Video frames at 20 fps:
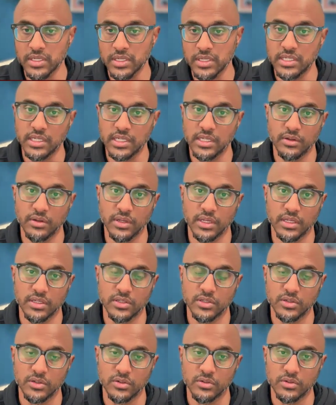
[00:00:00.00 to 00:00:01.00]
continuing
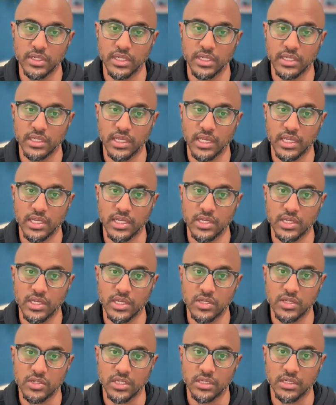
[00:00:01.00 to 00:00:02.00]
to
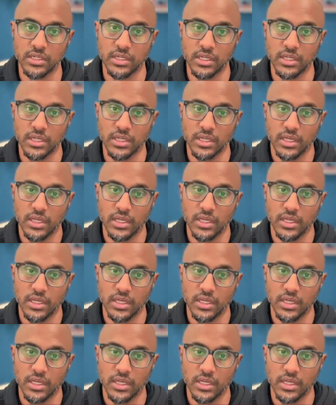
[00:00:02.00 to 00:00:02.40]
engage in